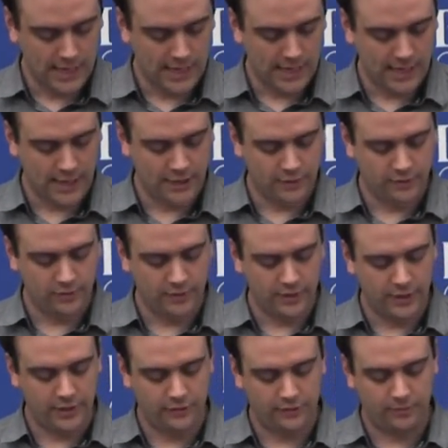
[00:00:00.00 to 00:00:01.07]
And
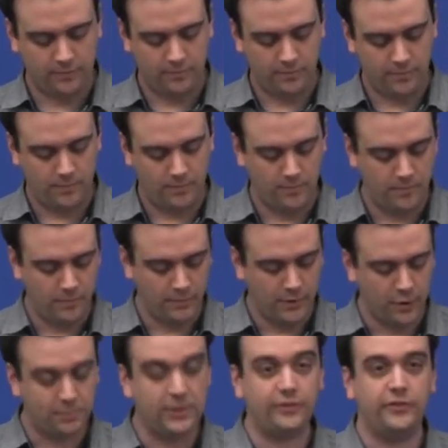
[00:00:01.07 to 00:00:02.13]
these
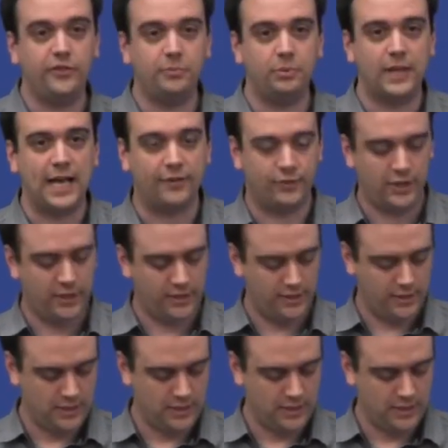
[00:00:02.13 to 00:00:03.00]
little pieces of plastic